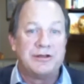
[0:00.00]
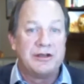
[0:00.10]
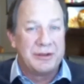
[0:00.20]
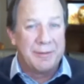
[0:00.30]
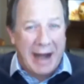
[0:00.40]

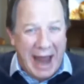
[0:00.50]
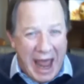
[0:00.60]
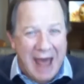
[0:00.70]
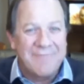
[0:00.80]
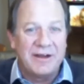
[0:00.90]
There's about
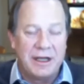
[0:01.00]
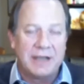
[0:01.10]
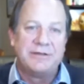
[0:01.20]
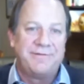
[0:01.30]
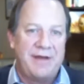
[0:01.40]
a half a
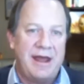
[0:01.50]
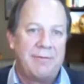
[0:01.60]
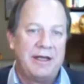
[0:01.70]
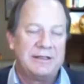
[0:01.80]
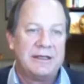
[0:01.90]
dozen
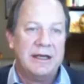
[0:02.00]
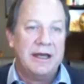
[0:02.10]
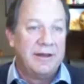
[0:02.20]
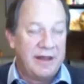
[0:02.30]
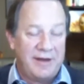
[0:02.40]
families
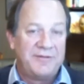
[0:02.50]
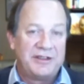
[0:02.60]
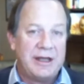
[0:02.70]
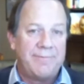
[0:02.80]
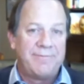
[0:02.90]
that have
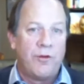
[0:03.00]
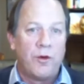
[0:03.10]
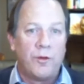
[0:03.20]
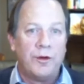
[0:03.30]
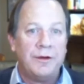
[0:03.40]
stepped
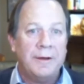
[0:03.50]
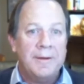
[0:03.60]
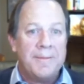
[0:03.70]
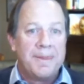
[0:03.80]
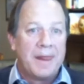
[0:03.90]
forward
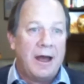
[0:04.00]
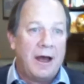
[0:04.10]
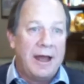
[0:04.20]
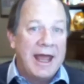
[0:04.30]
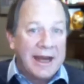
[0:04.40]

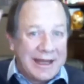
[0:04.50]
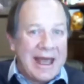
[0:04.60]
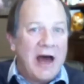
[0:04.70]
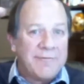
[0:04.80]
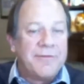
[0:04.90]
and
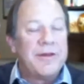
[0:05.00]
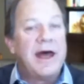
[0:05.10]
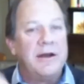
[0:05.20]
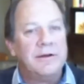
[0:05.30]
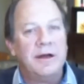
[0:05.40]
account for
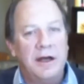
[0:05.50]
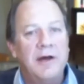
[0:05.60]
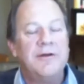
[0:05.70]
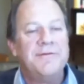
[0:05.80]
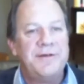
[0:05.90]
that
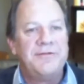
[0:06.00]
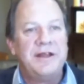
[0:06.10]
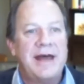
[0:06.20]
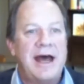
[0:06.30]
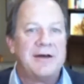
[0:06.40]

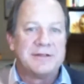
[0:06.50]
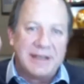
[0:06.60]
150,000.